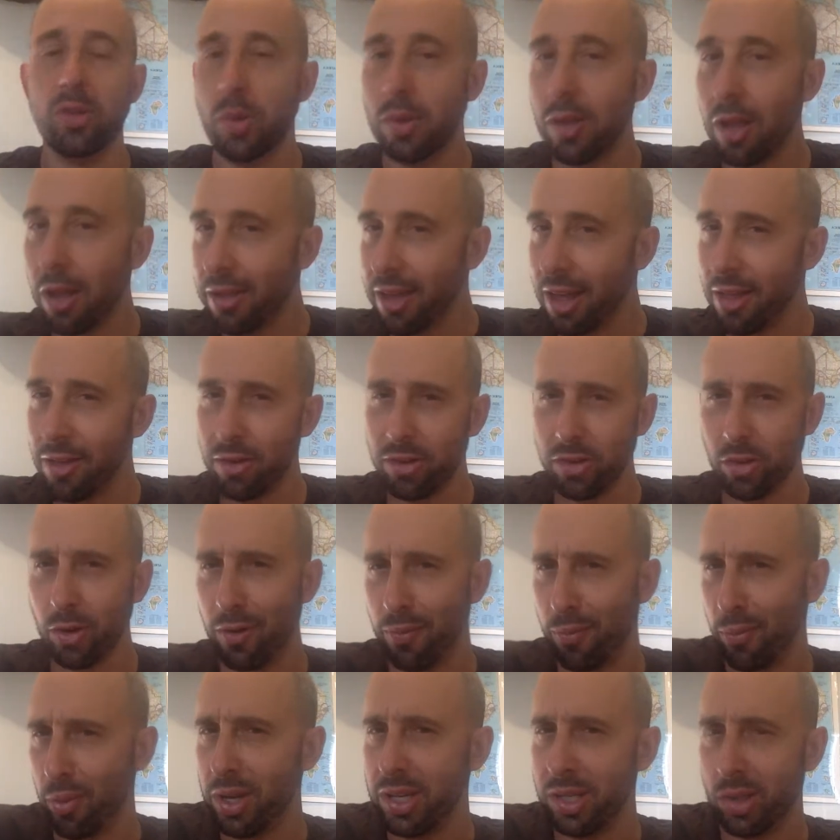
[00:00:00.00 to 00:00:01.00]
with all the other sort
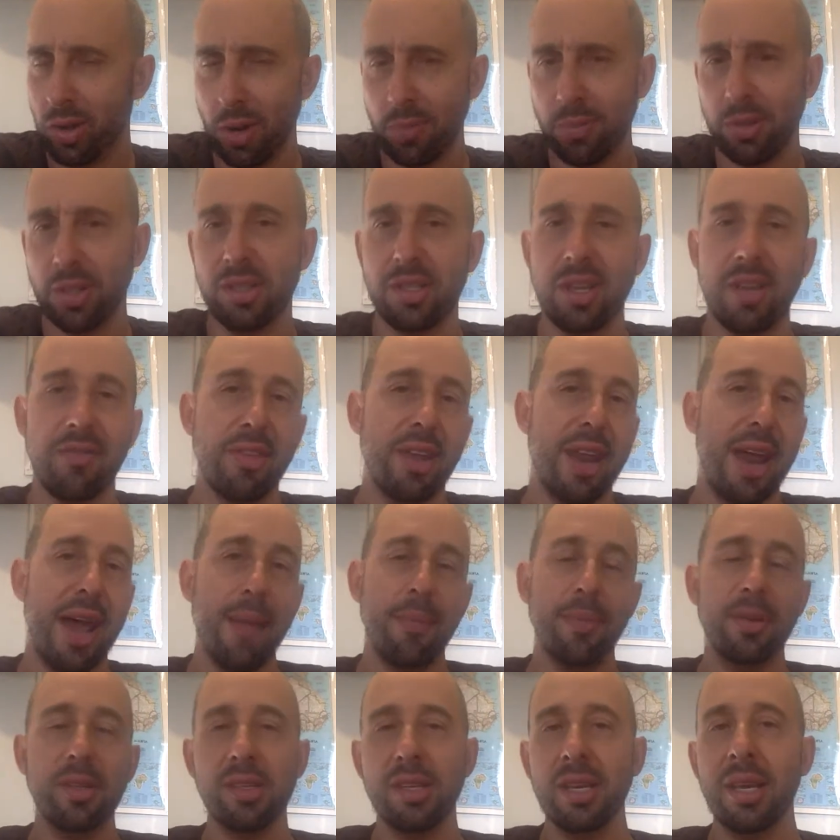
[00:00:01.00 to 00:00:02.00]
of prescripted stuff that
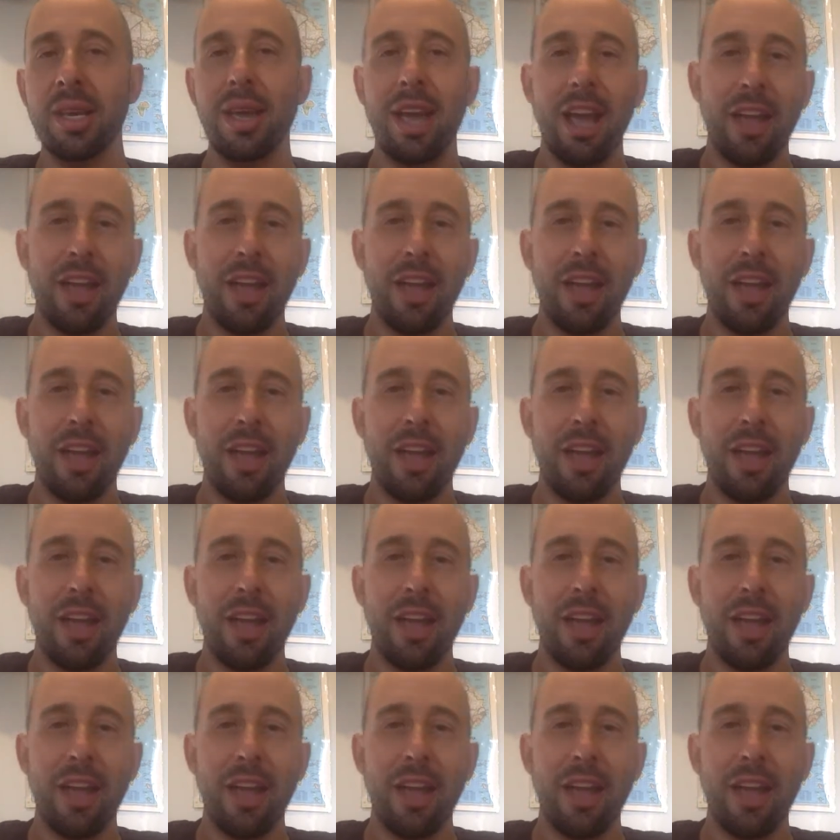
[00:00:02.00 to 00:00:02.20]
happens,